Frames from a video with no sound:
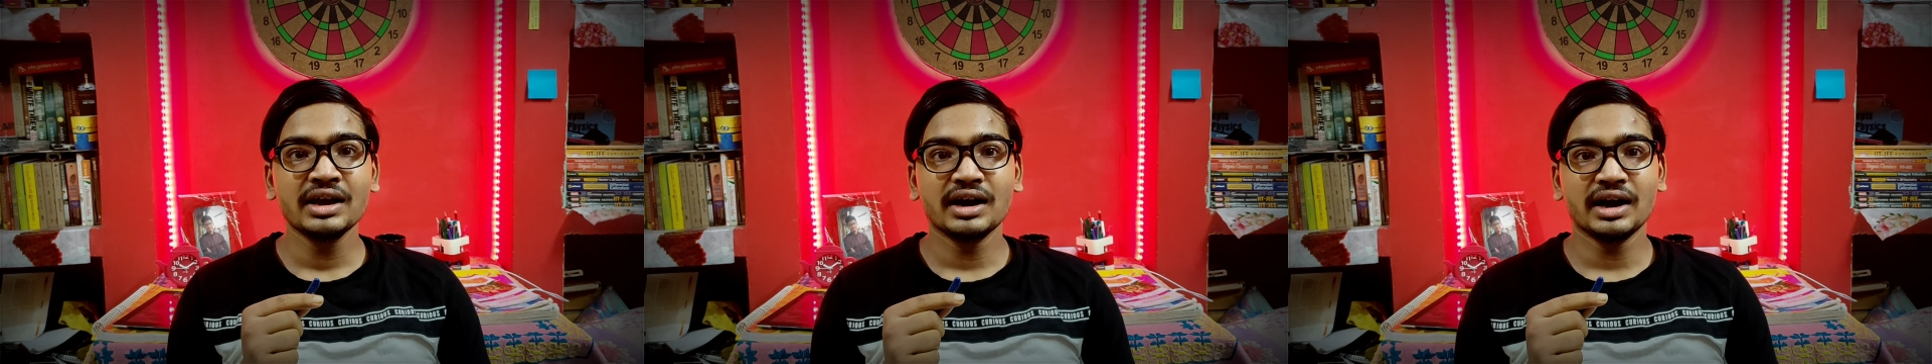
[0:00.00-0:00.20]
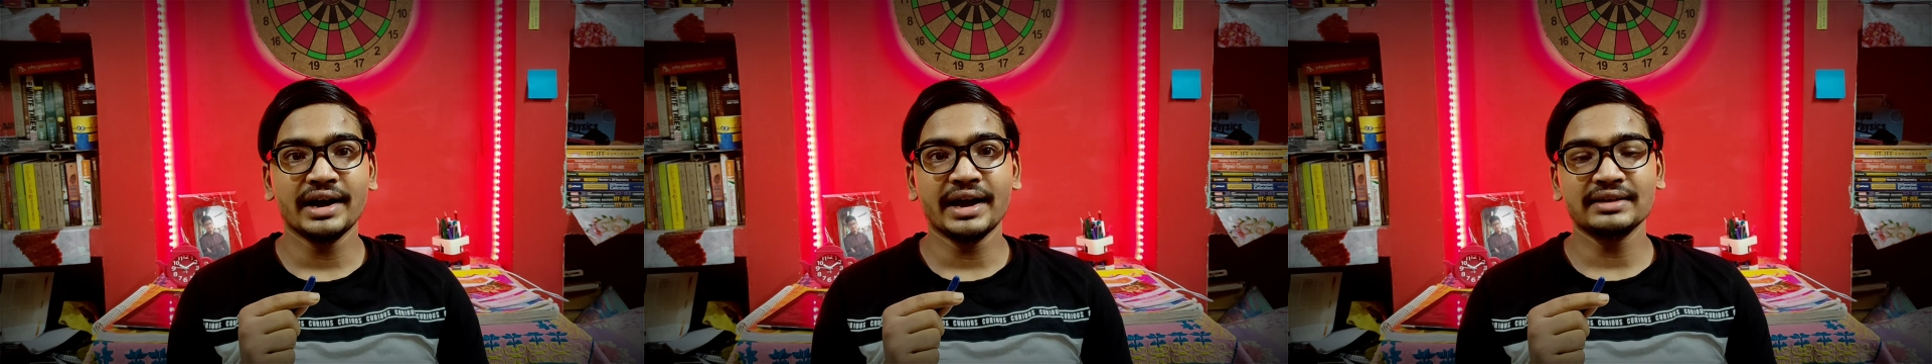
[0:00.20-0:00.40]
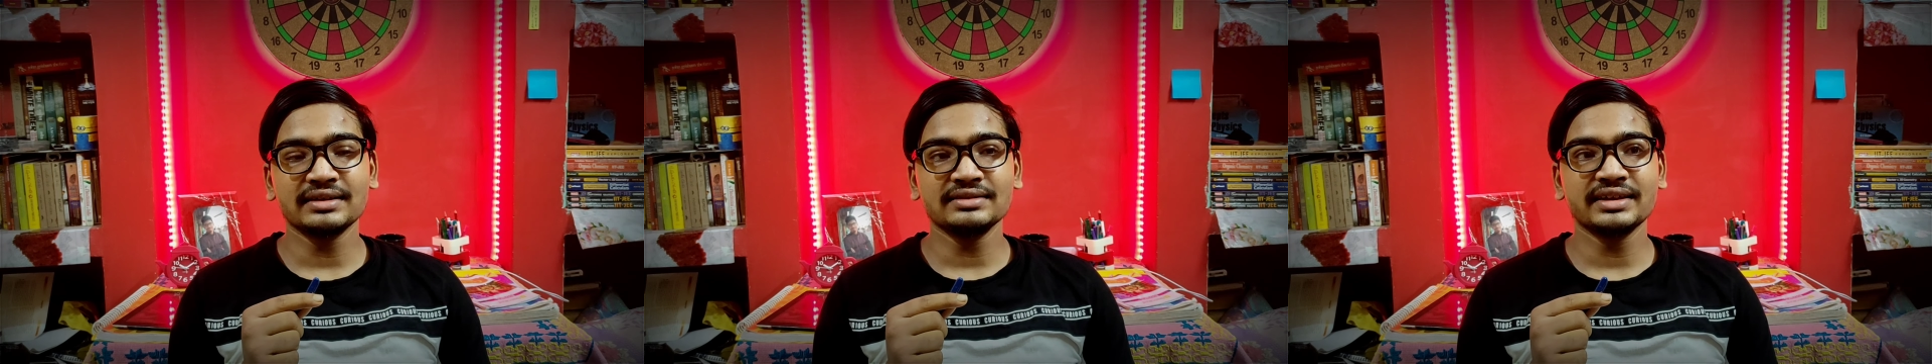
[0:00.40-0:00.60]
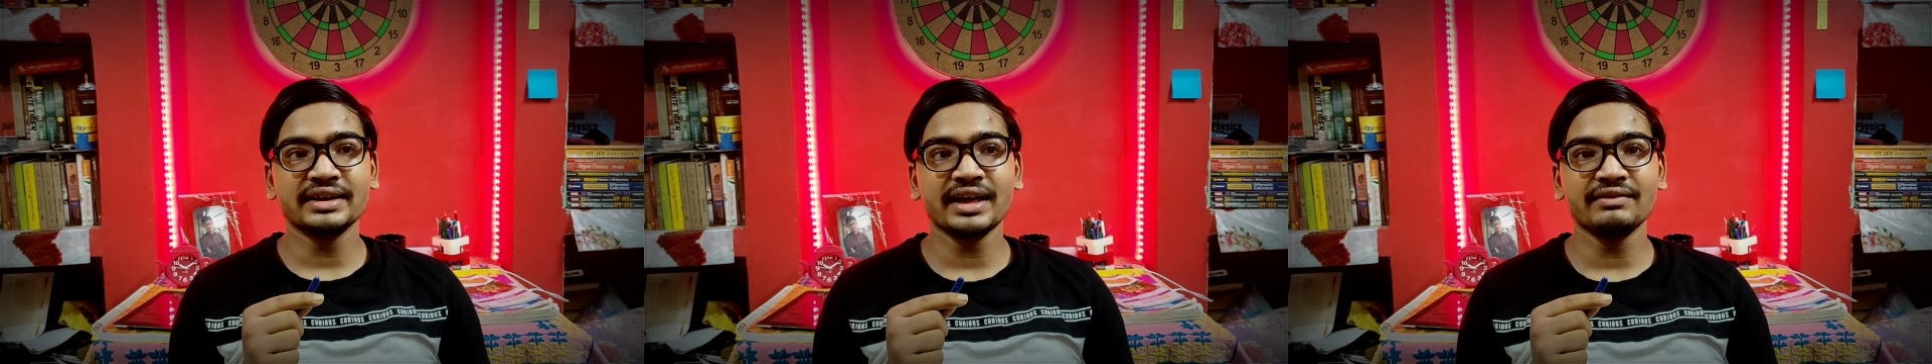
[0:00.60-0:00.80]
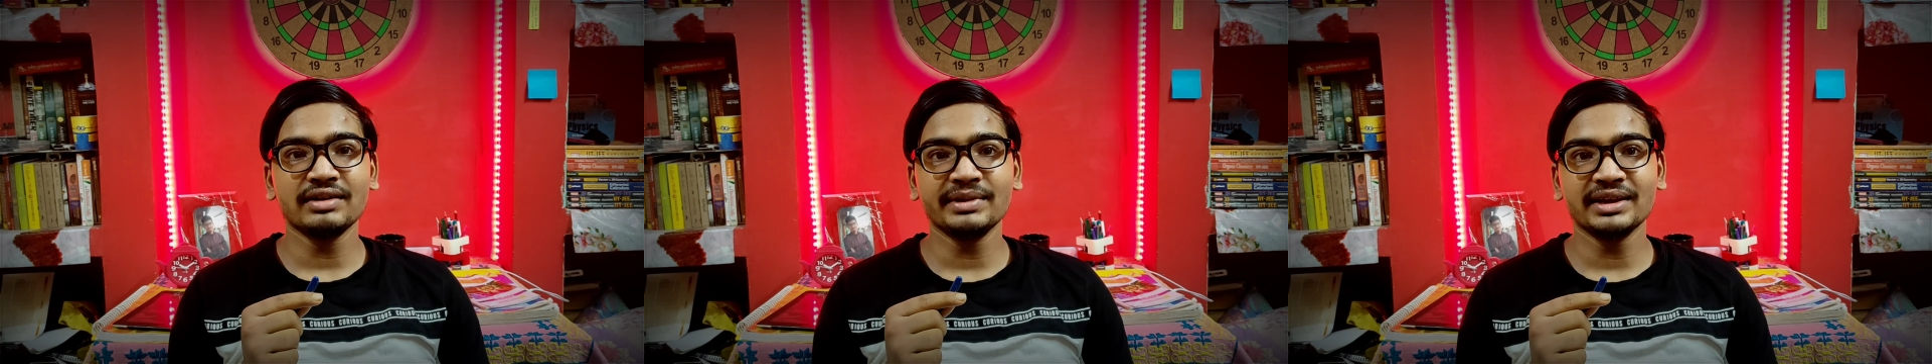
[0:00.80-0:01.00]
As I said,
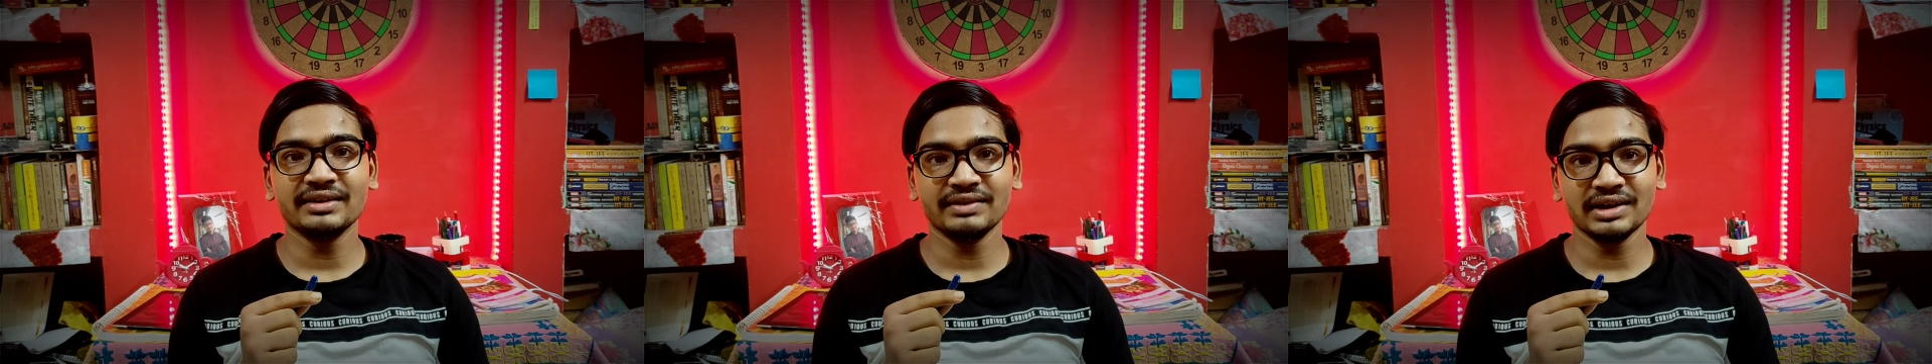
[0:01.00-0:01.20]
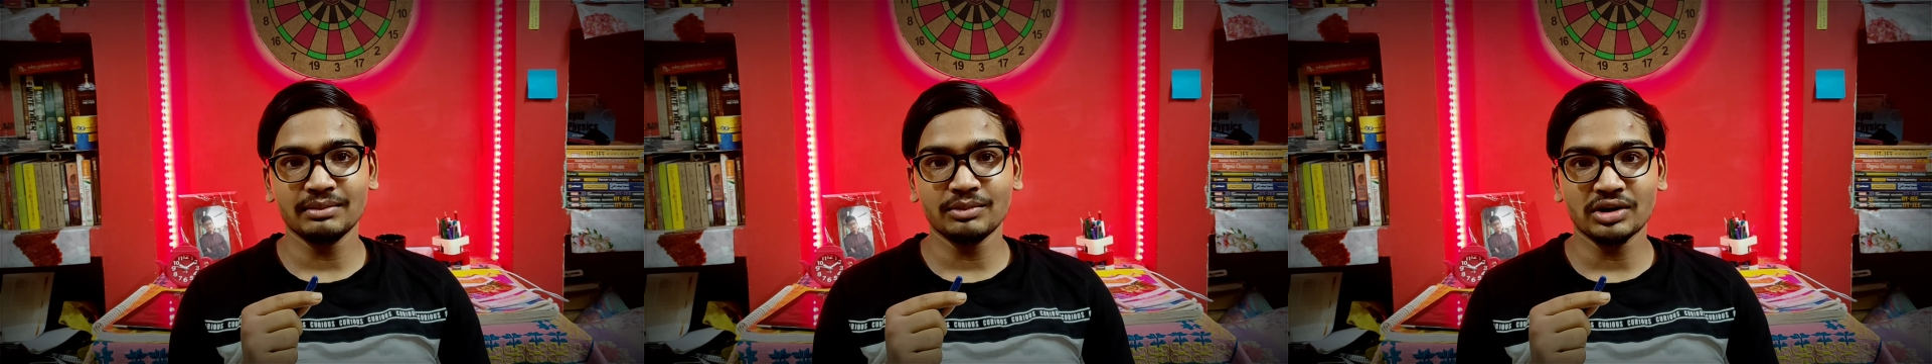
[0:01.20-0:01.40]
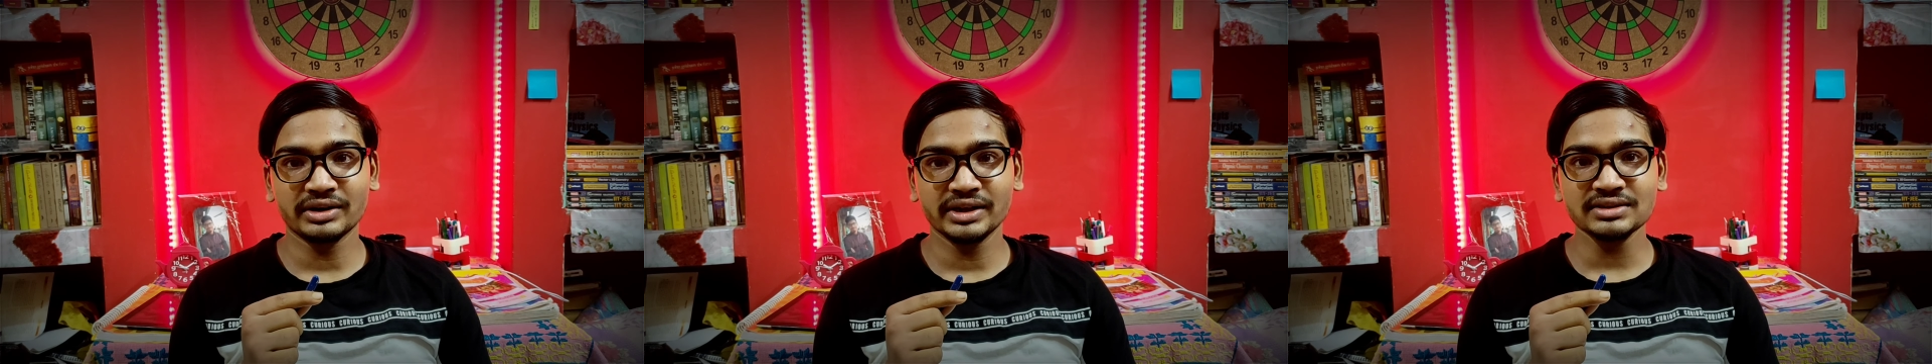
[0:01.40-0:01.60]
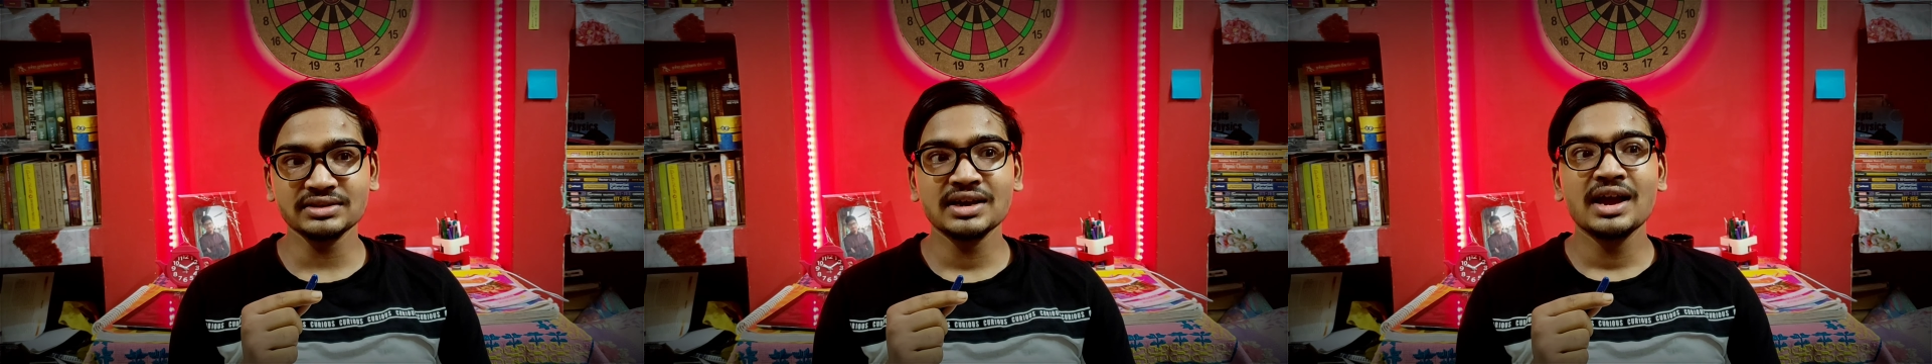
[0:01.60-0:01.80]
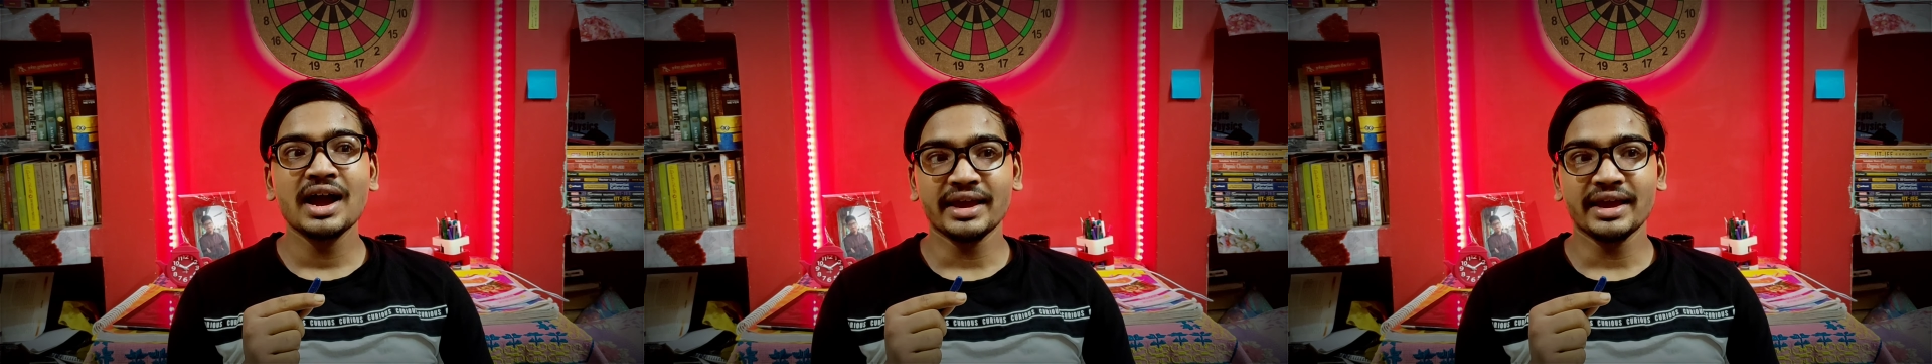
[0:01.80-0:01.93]
I will be giving a mock test.